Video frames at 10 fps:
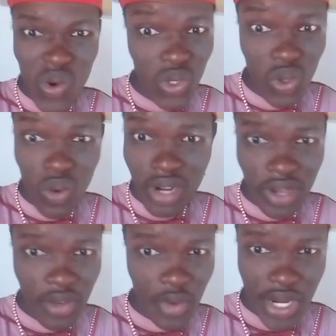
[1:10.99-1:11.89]
you don't
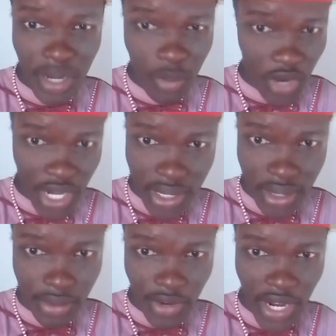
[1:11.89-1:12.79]
qualify for an upgrade,
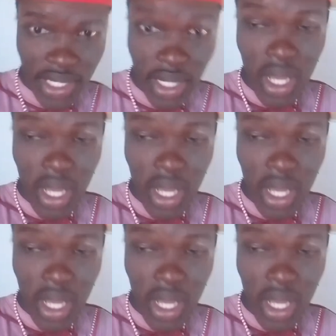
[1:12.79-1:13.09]
right?